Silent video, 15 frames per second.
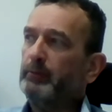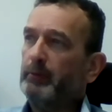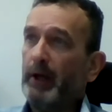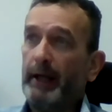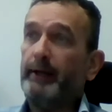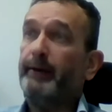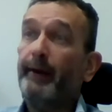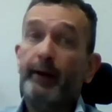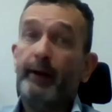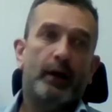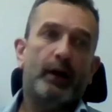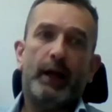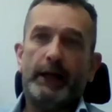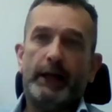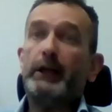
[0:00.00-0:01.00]
And
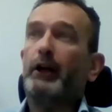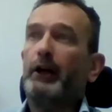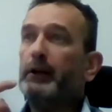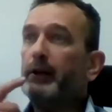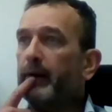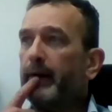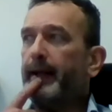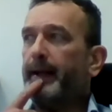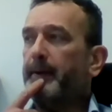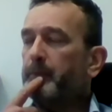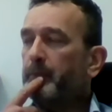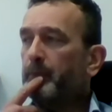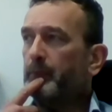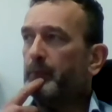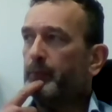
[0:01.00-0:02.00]
I'm currently
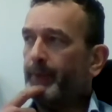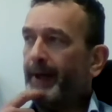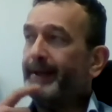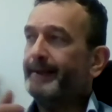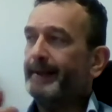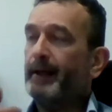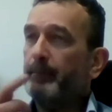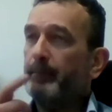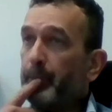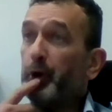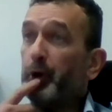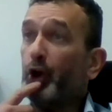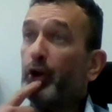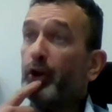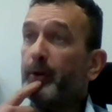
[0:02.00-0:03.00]
writing a book
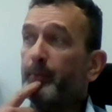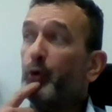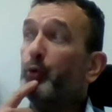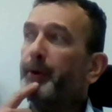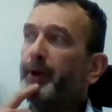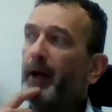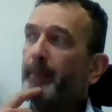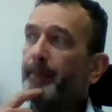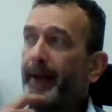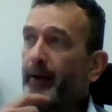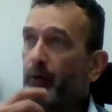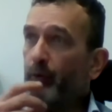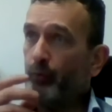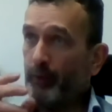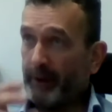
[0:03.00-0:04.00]
at the moment about
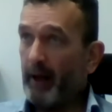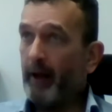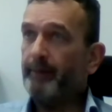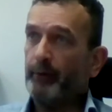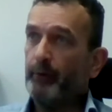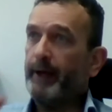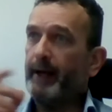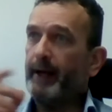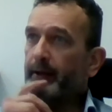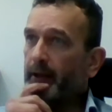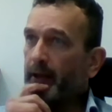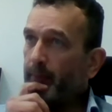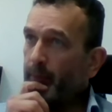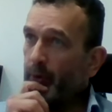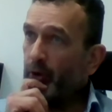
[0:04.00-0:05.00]
recovery and
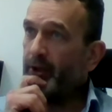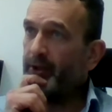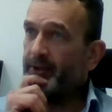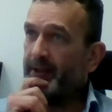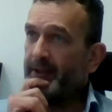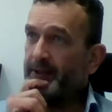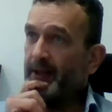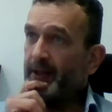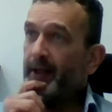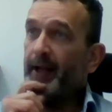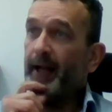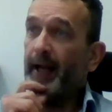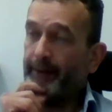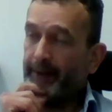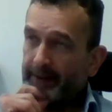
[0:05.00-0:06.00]
community.
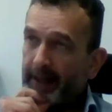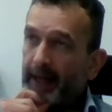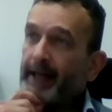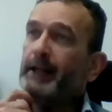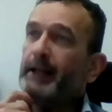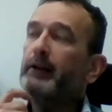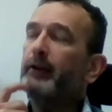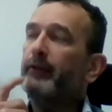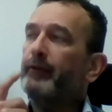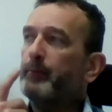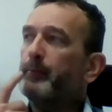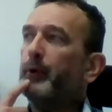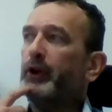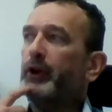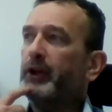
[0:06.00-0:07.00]
And the title of the
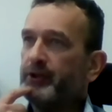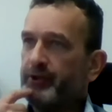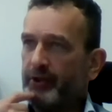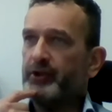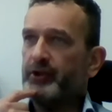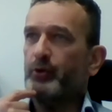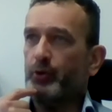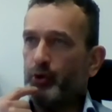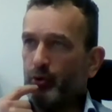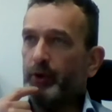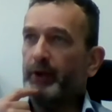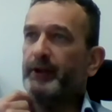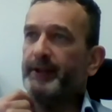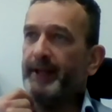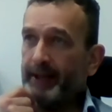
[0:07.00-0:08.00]
book is The Social
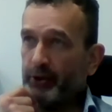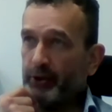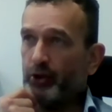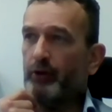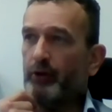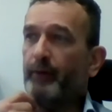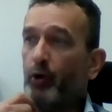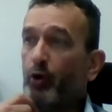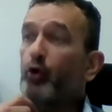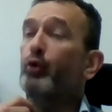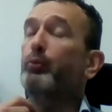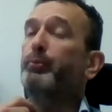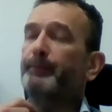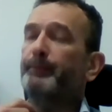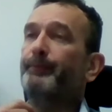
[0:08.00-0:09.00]
Contagion of Hope.
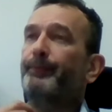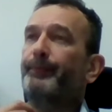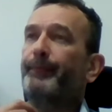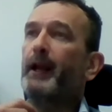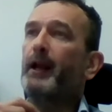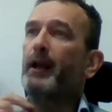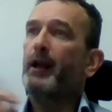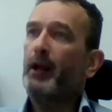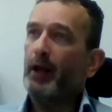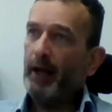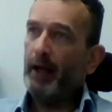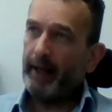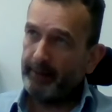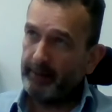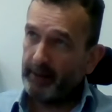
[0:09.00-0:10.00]

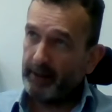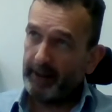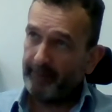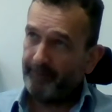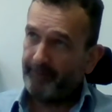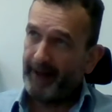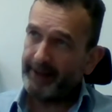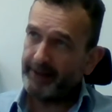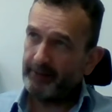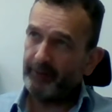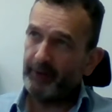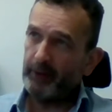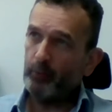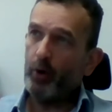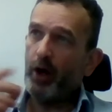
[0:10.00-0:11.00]
And
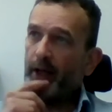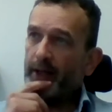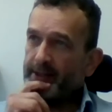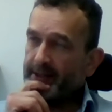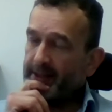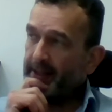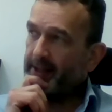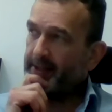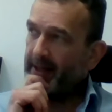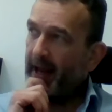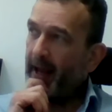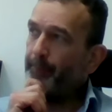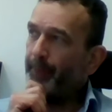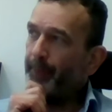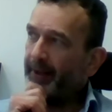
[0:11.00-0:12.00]
effectively what I see is
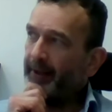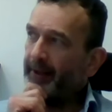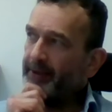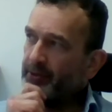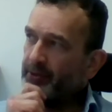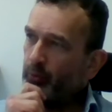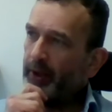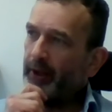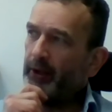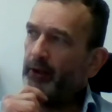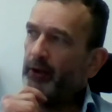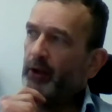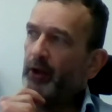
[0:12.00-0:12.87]
happening is where